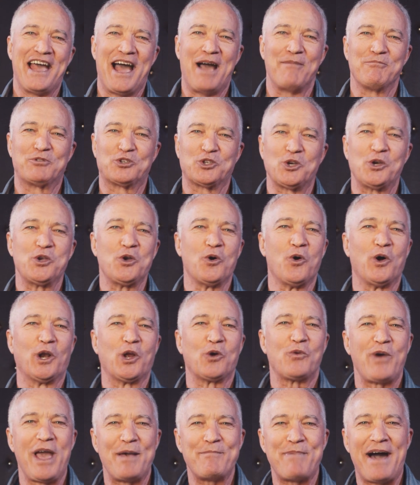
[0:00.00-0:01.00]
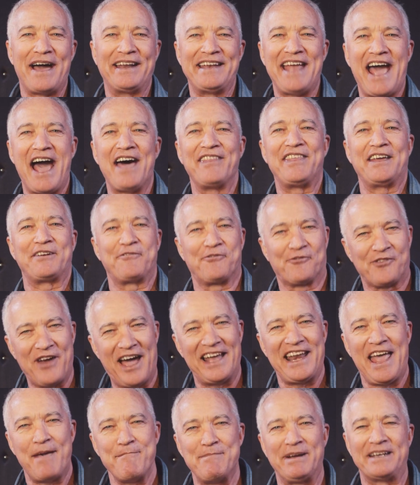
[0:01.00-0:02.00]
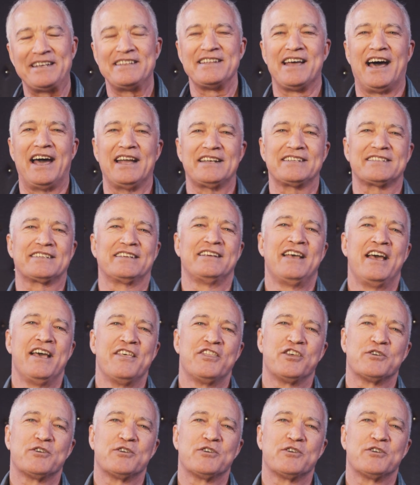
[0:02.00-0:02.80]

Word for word: I'm sure you're all aware by now that Friday midnight,